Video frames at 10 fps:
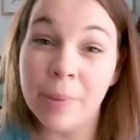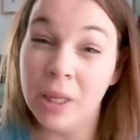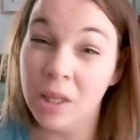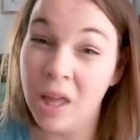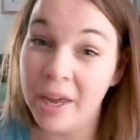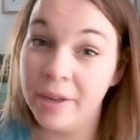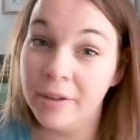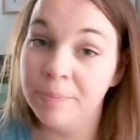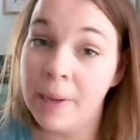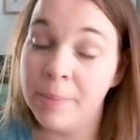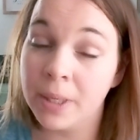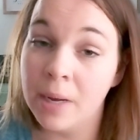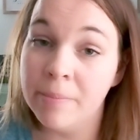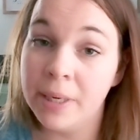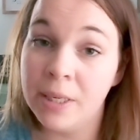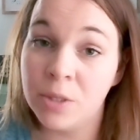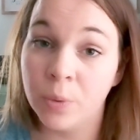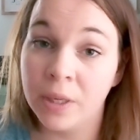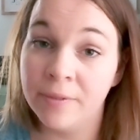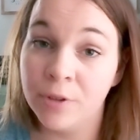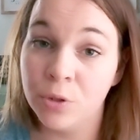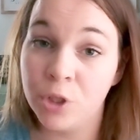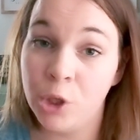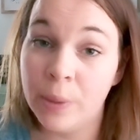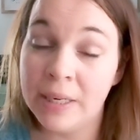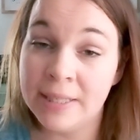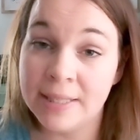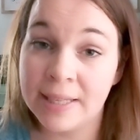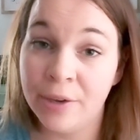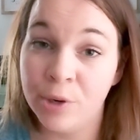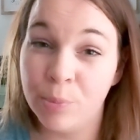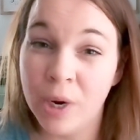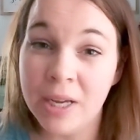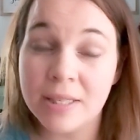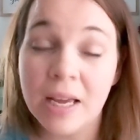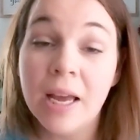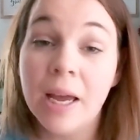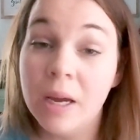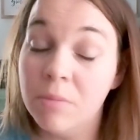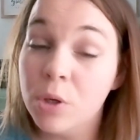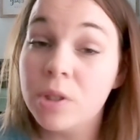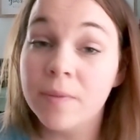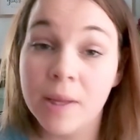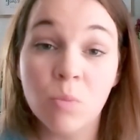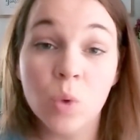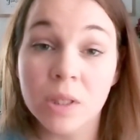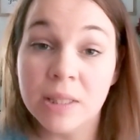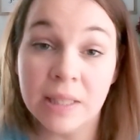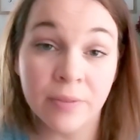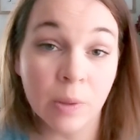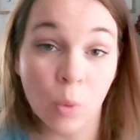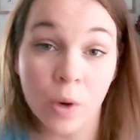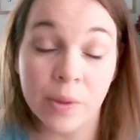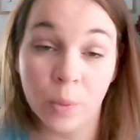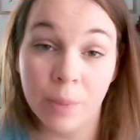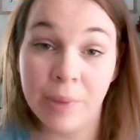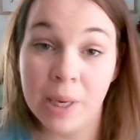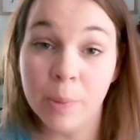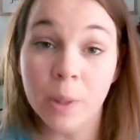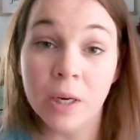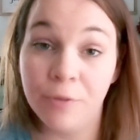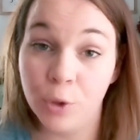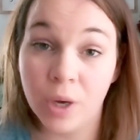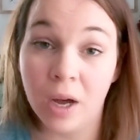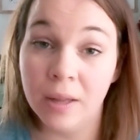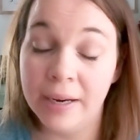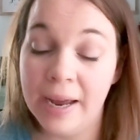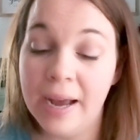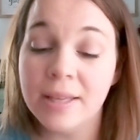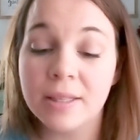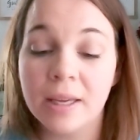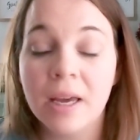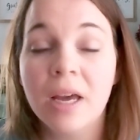A lot of paper companies will give those to you at a discounted price, and most of them will deliver more than one paper if you call and ask.